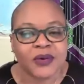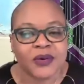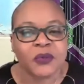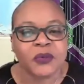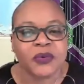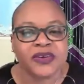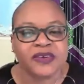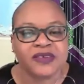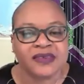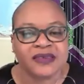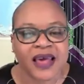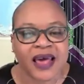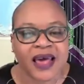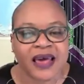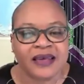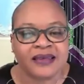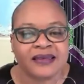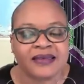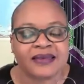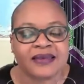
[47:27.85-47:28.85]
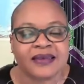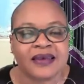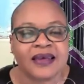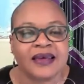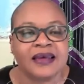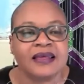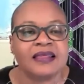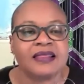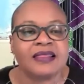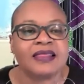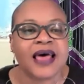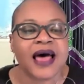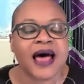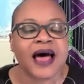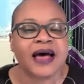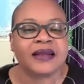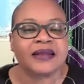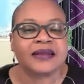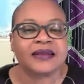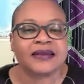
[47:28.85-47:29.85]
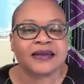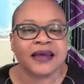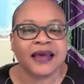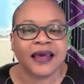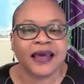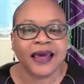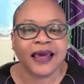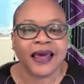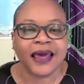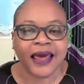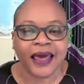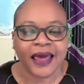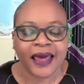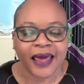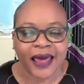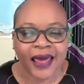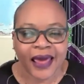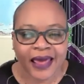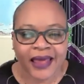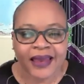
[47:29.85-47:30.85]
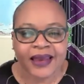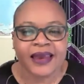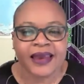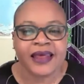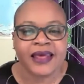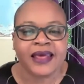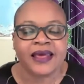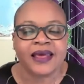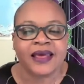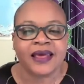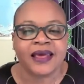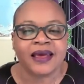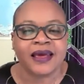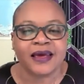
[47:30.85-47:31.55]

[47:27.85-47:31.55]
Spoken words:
which says that if